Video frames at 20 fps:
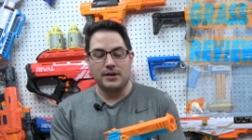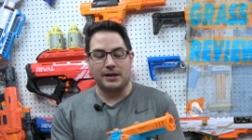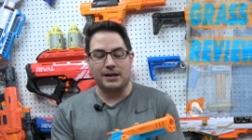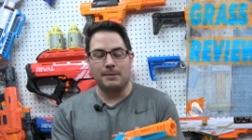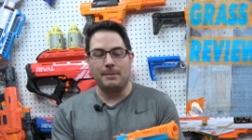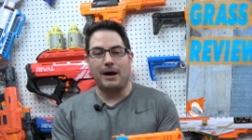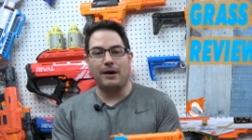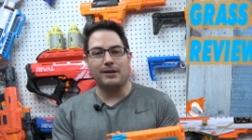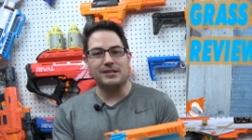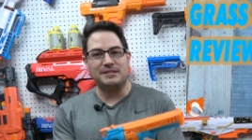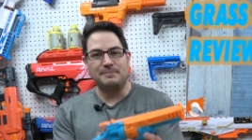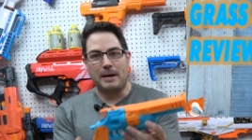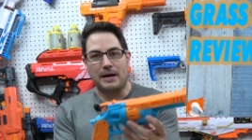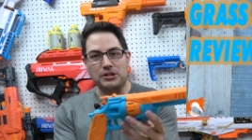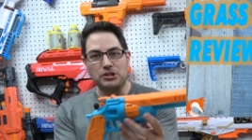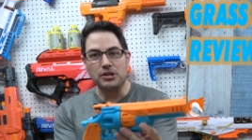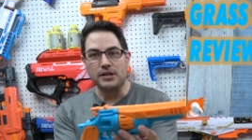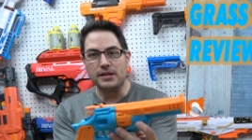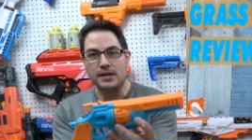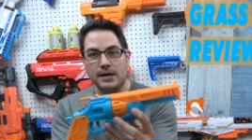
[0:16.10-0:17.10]
that come out,
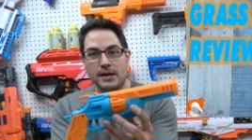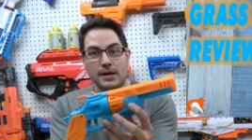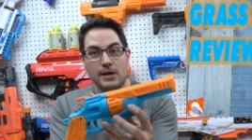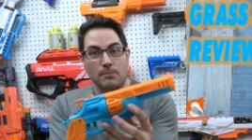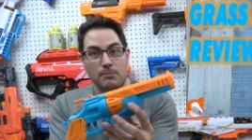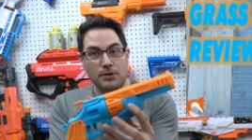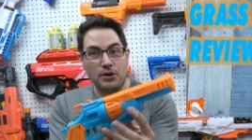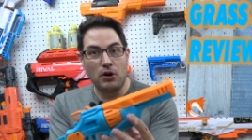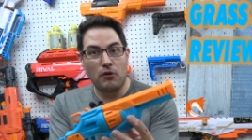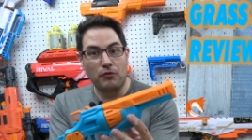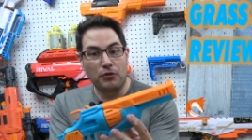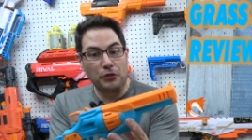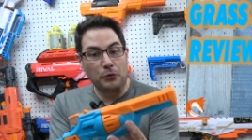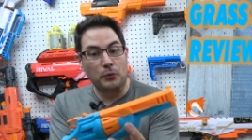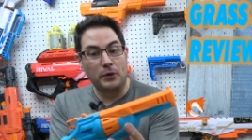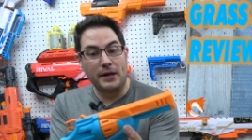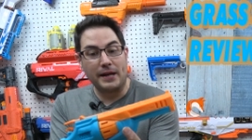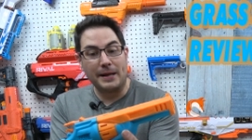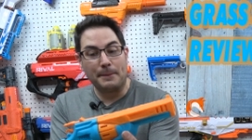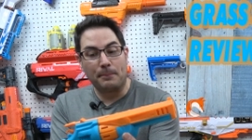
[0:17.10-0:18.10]
especially, you know,
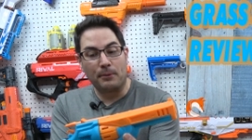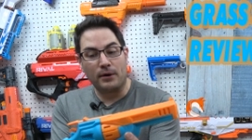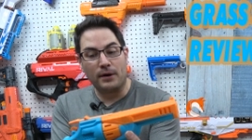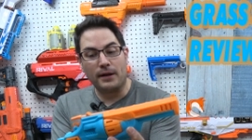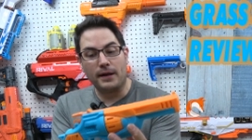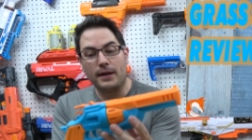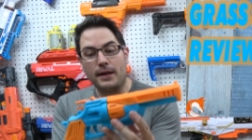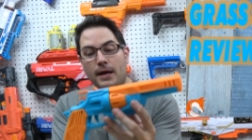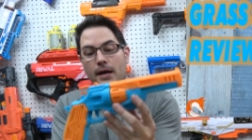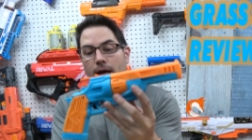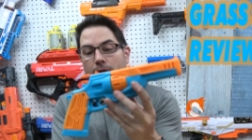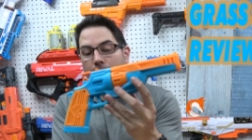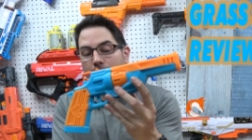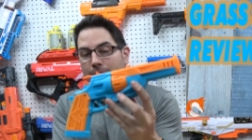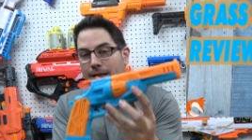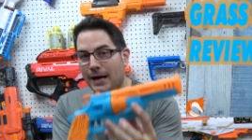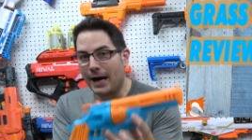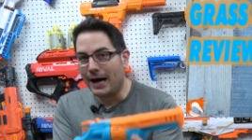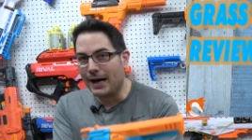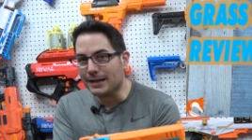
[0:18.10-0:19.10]
3D printed
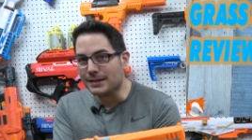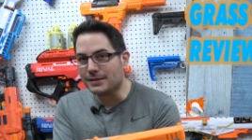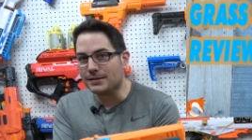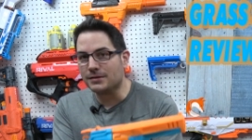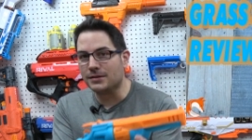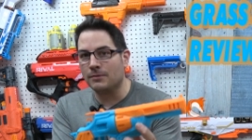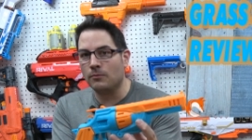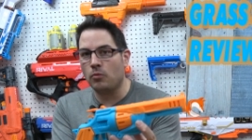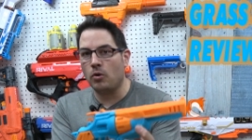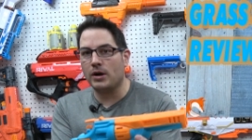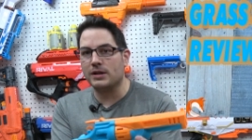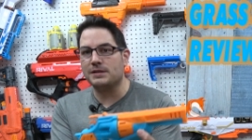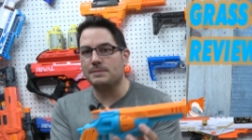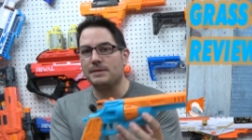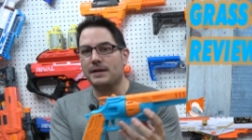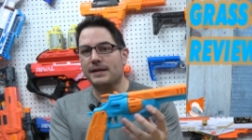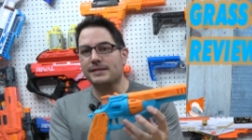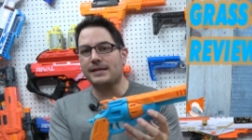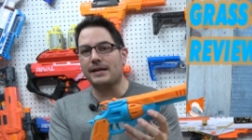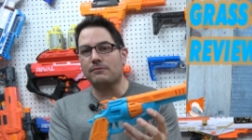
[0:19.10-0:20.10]
custom
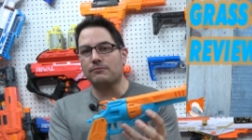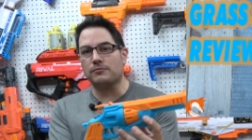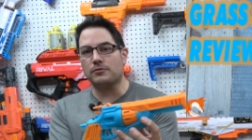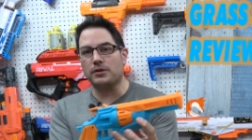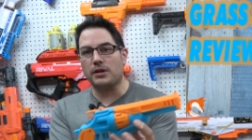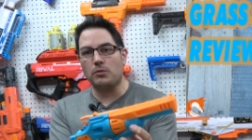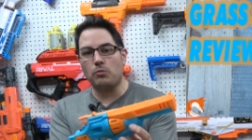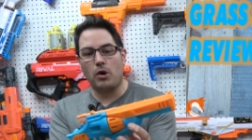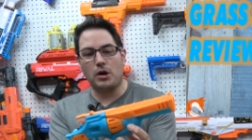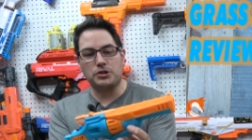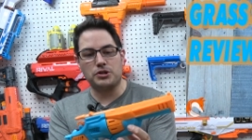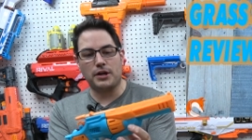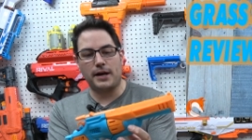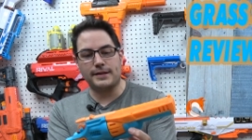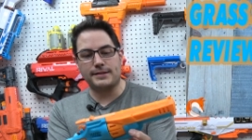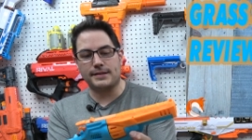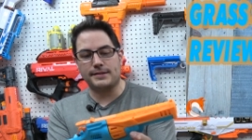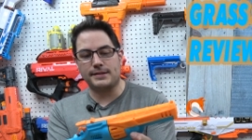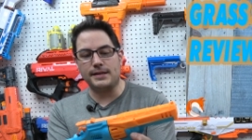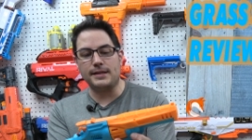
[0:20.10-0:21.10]
ones because I really want you
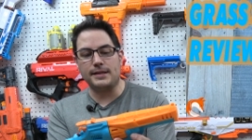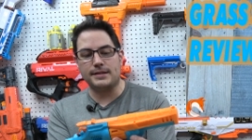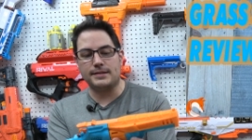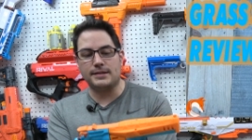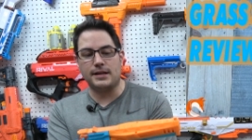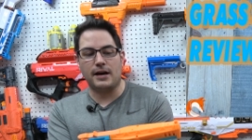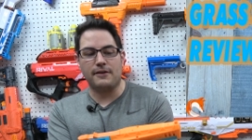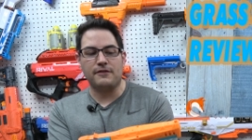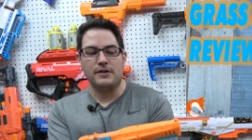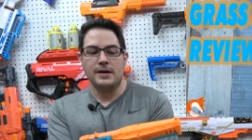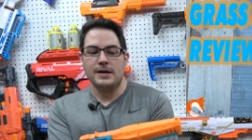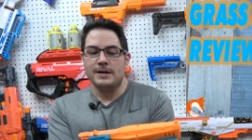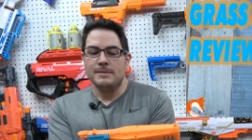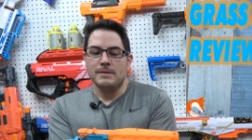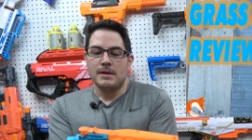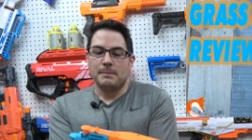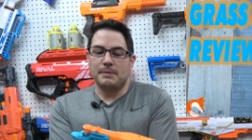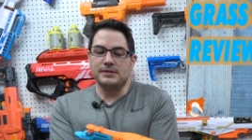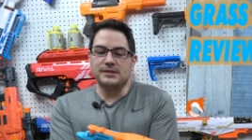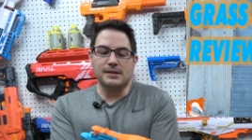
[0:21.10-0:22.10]
guys to see this stuff.
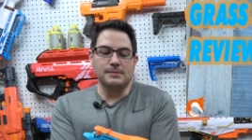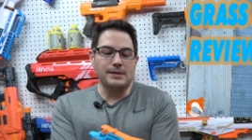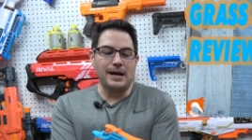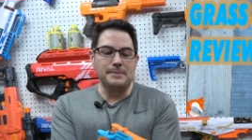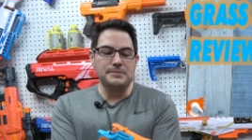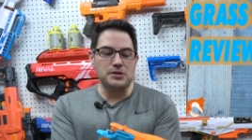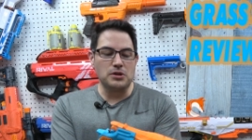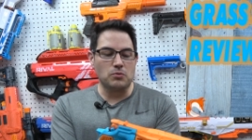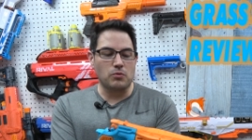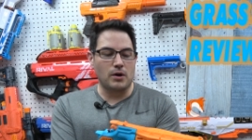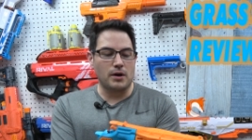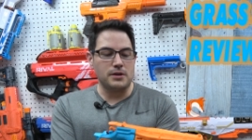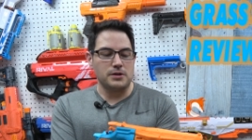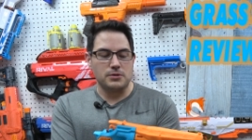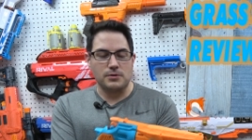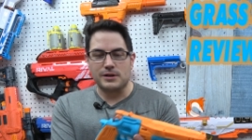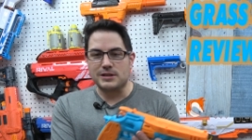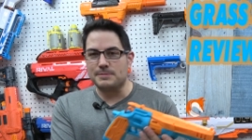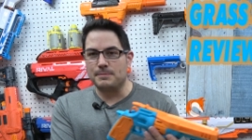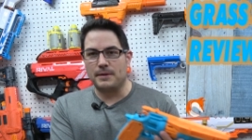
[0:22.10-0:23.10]
But sometimes you run
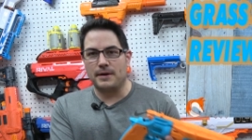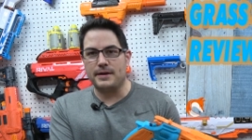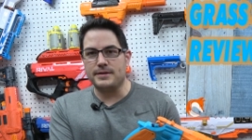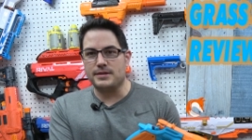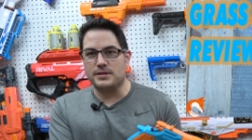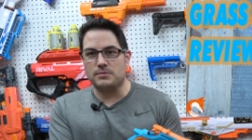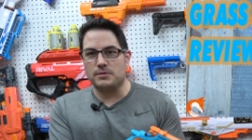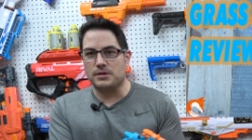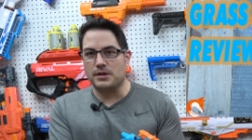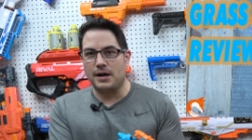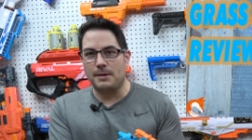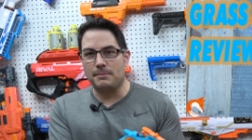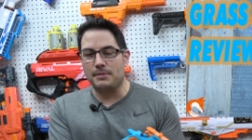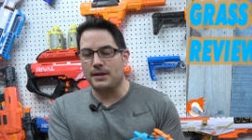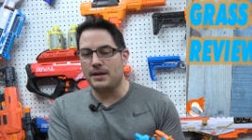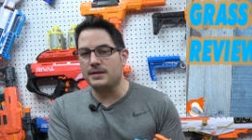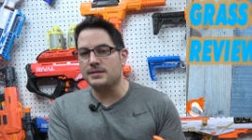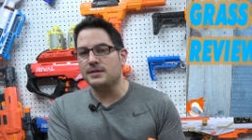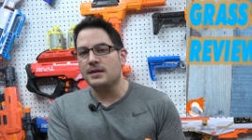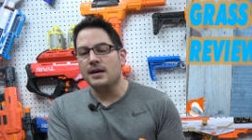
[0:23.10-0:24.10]
into experiences with
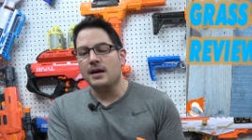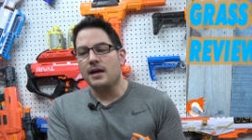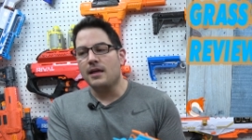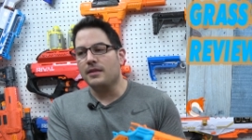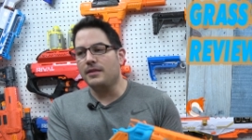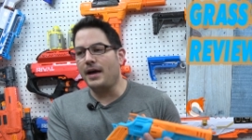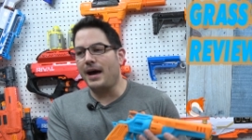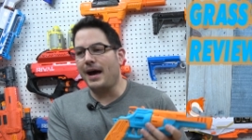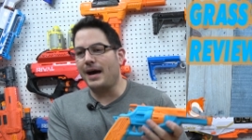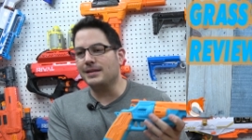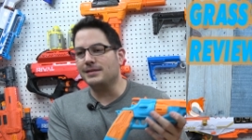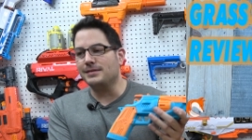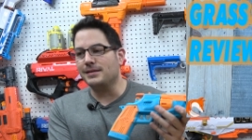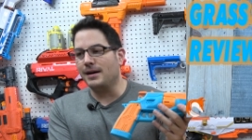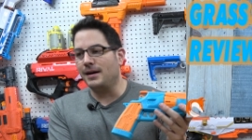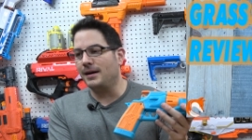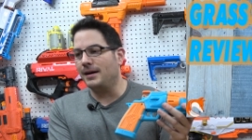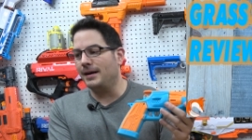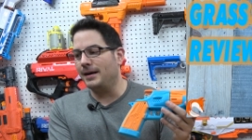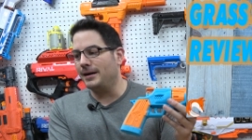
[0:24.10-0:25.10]
companies
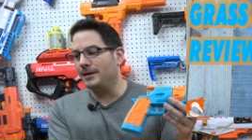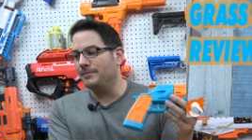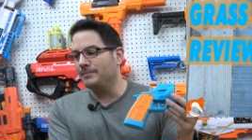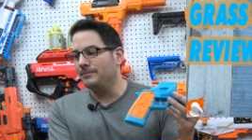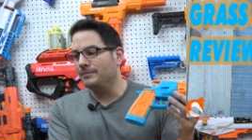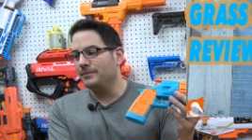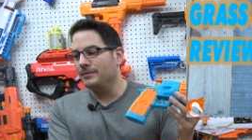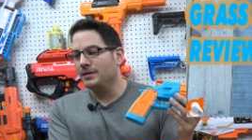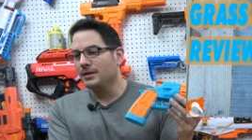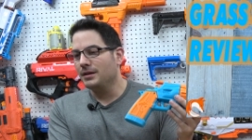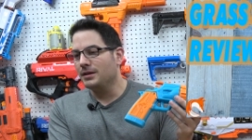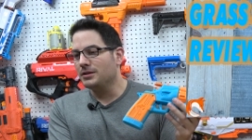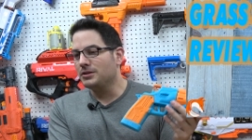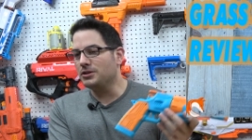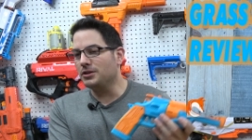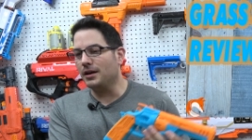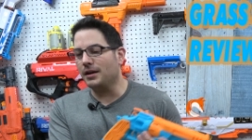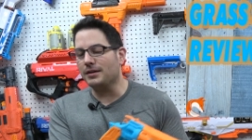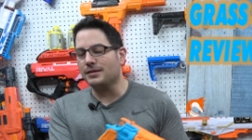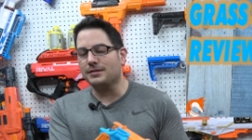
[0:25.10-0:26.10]
that um,
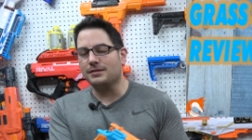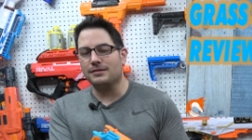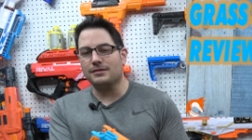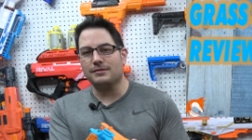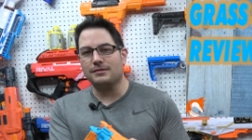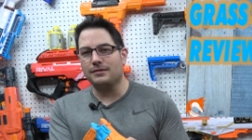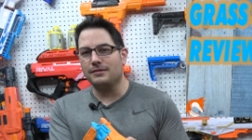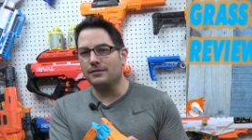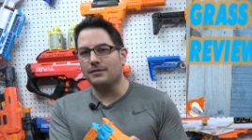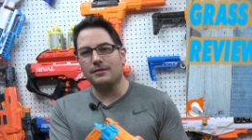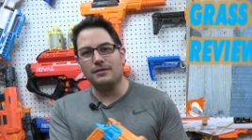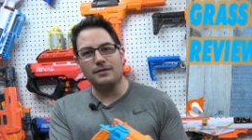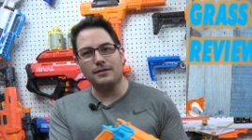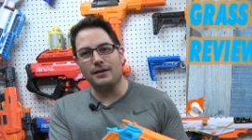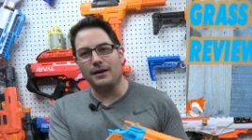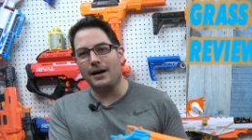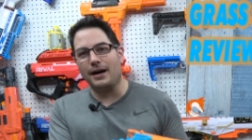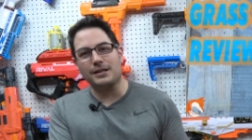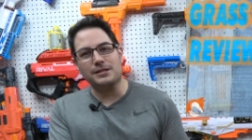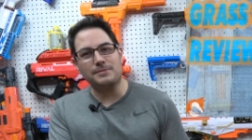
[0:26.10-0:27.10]
just,
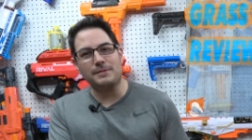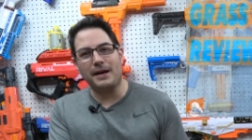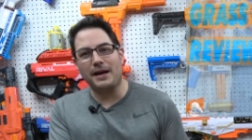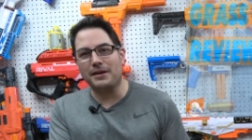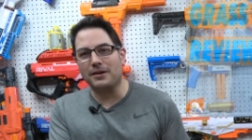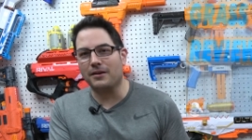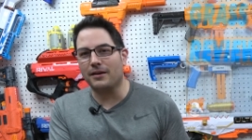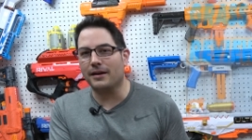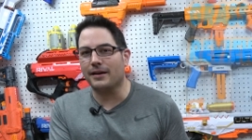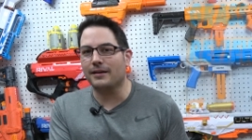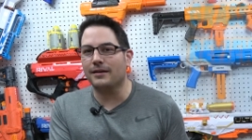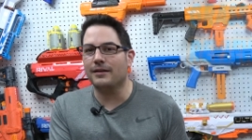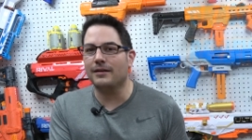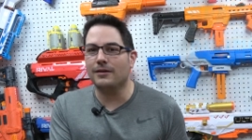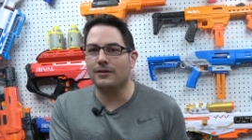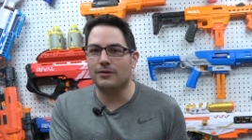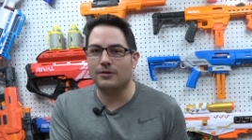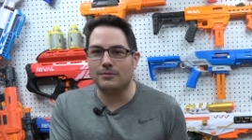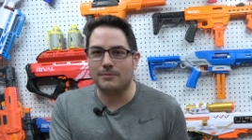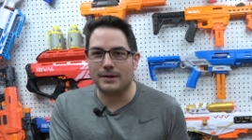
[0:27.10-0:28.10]
gosh, man, you're like,
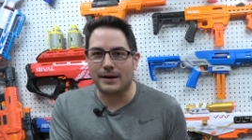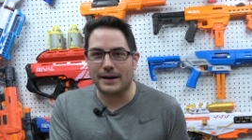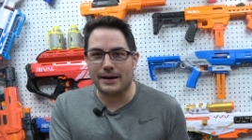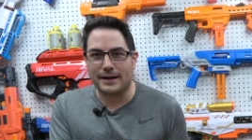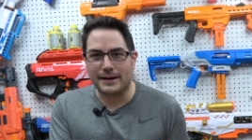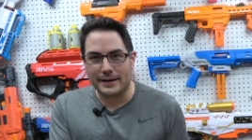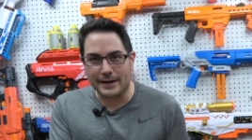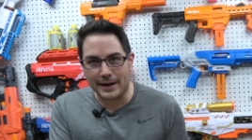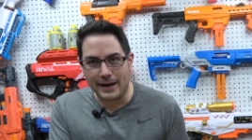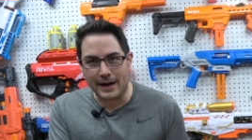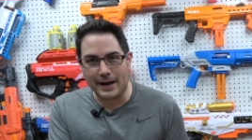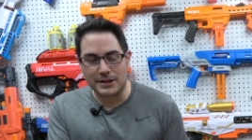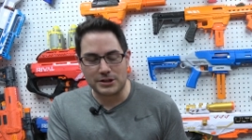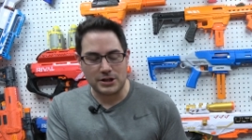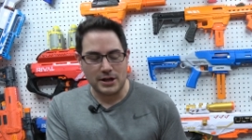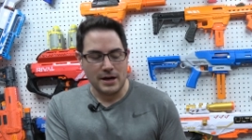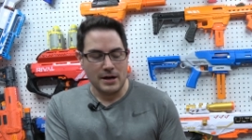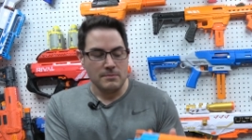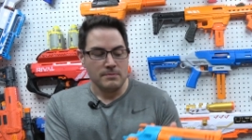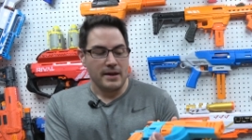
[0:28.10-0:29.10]
oh my
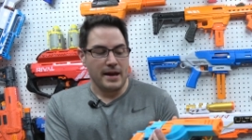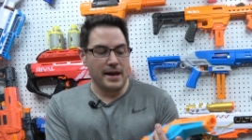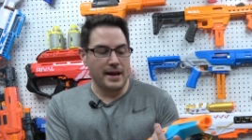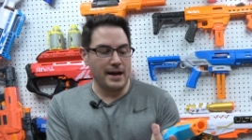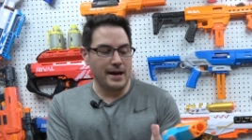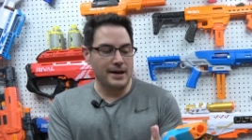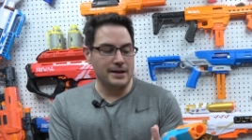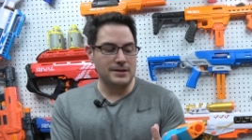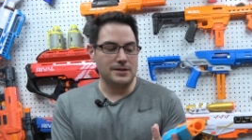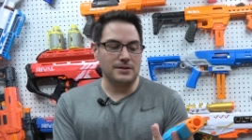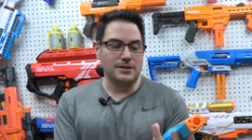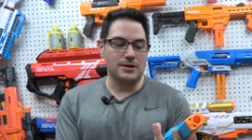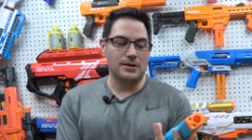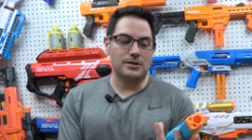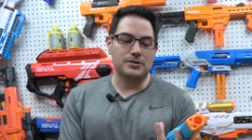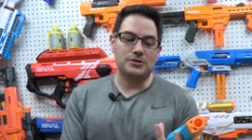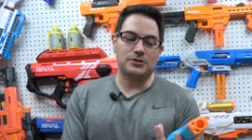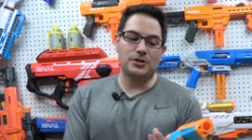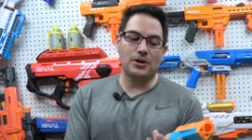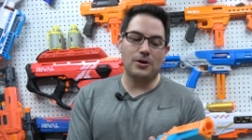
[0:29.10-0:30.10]
gosh. And
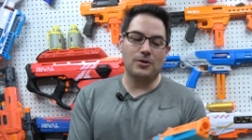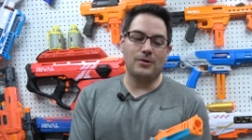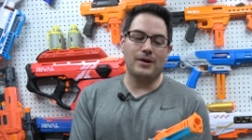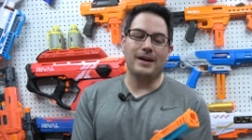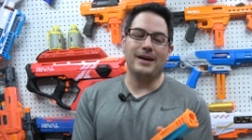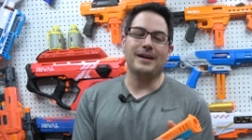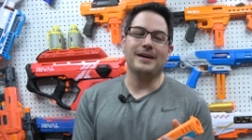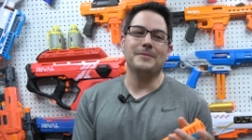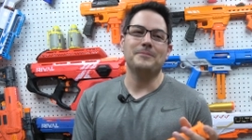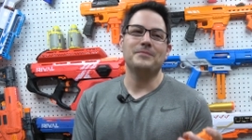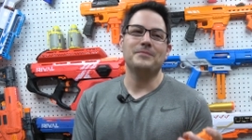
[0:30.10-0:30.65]
so